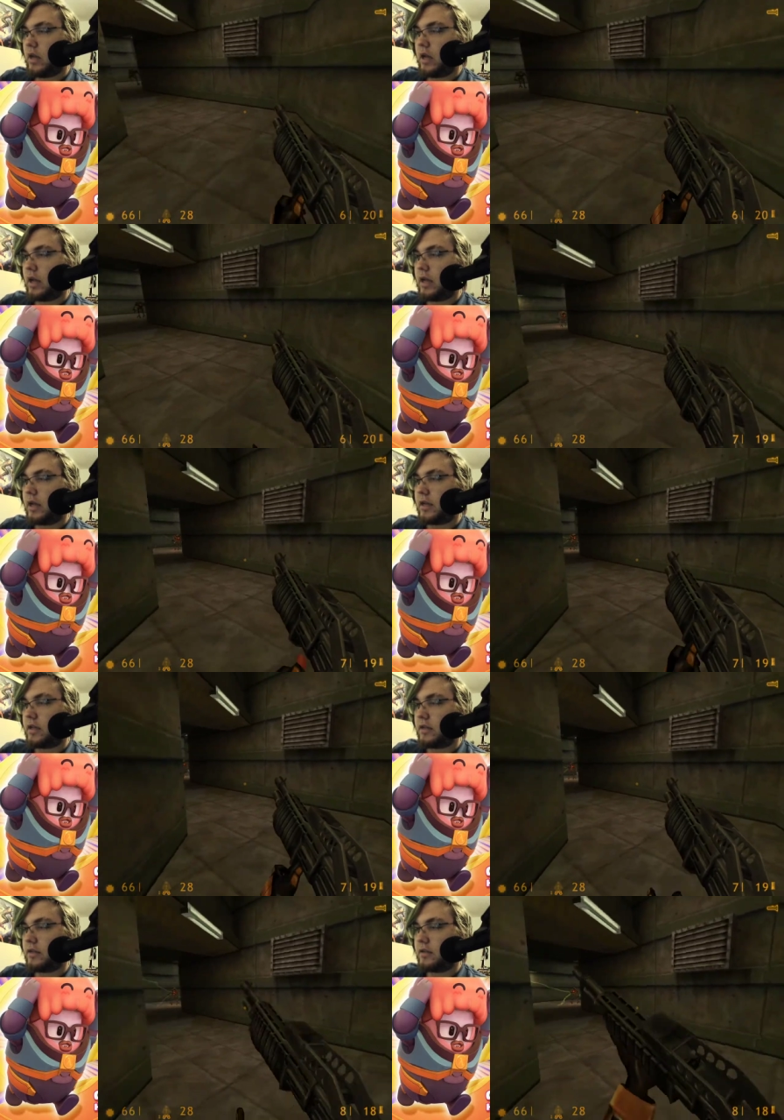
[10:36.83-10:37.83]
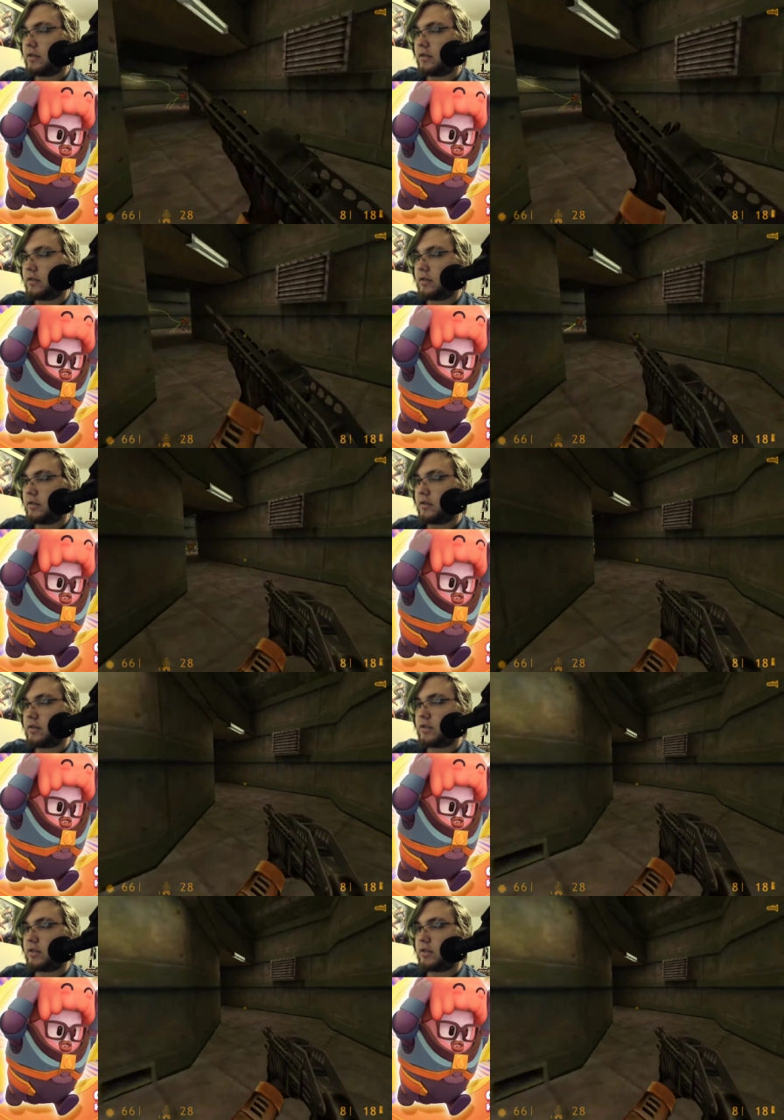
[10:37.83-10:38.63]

Uh,